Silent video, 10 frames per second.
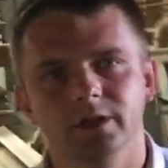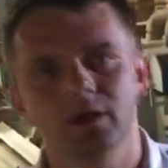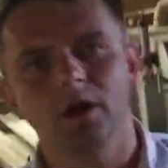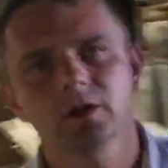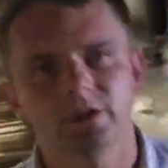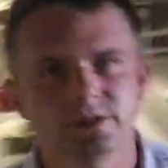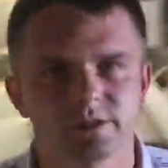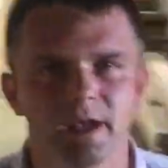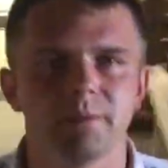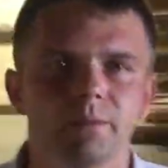at colors,
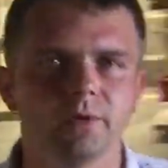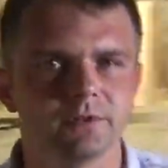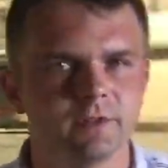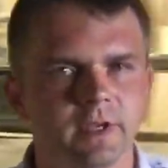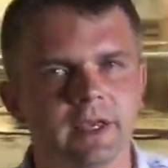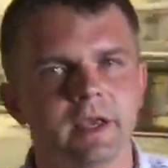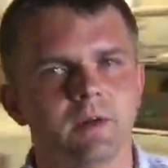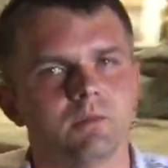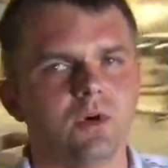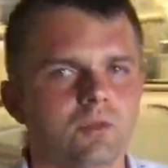samples,
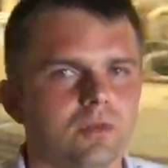boom,